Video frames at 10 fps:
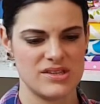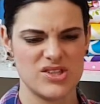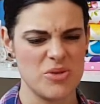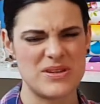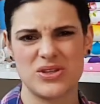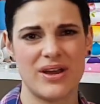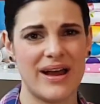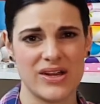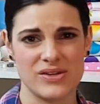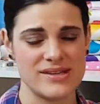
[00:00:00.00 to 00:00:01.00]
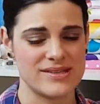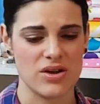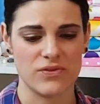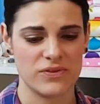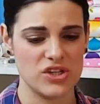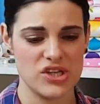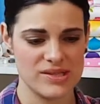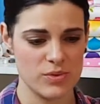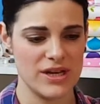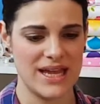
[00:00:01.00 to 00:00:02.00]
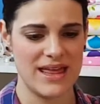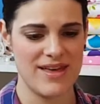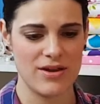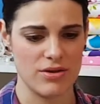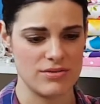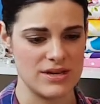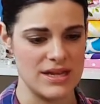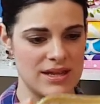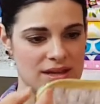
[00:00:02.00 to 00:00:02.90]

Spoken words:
Don't be too hard on yourself. You just want to get that on